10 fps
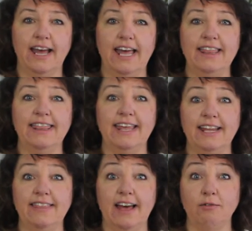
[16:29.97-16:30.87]
And
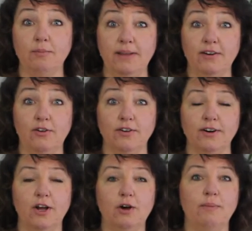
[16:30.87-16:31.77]
then that will be over.
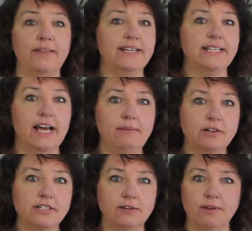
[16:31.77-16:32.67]
By the time you're
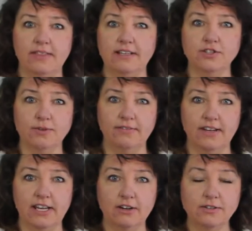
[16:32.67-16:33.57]
done with these 3
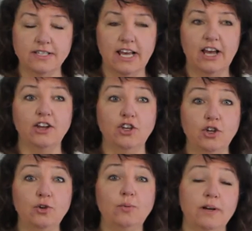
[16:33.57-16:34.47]
videos,
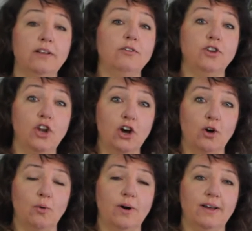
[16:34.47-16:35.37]
you will
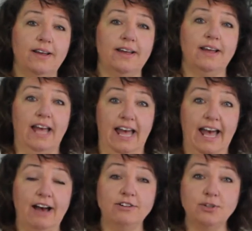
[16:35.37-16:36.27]
know
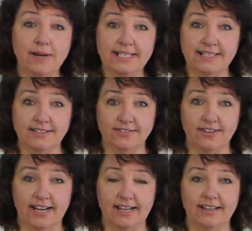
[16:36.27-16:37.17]
how to
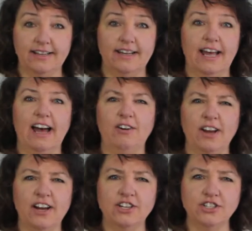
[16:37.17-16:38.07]
identify, how
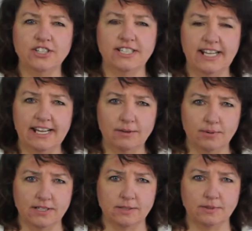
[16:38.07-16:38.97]
to understand
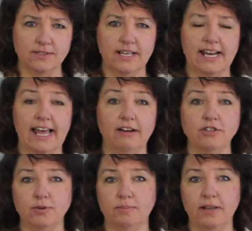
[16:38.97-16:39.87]
principles, and how
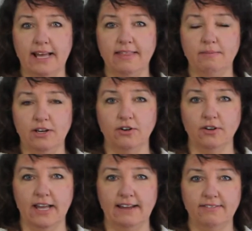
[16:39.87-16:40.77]
to apply them in your
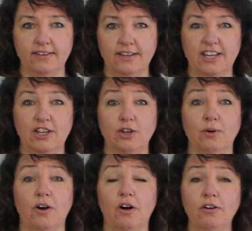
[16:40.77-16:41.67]
life. You
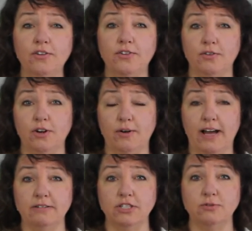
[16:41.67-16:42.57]
will also know
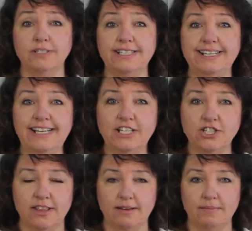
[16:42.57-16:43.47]
how to
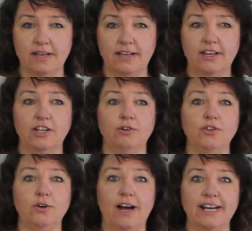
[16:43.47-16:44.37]
teach them. You'll
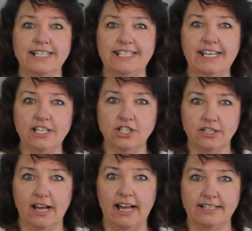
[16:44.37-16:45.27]
know how to teach
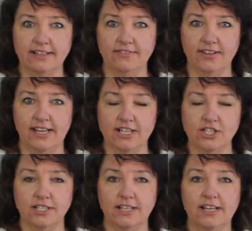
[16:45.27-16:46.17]

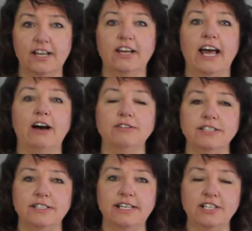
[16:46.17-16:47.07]
identification, how to
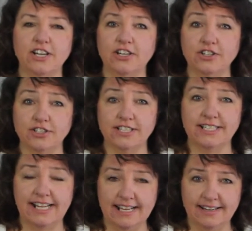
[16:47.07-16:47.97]
teach
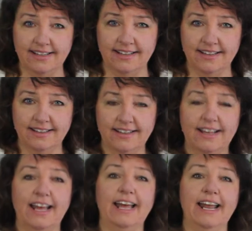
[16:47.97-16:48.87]
understanding,
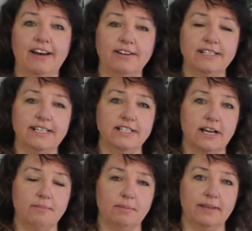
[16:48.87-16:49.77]
and how to teach
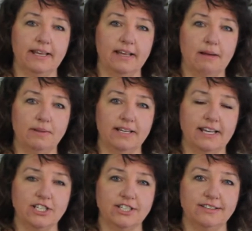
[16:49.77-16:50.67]

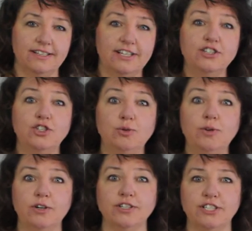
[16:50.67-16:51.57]
application to
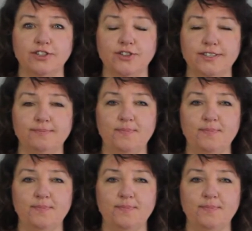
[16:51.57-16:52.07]
your children.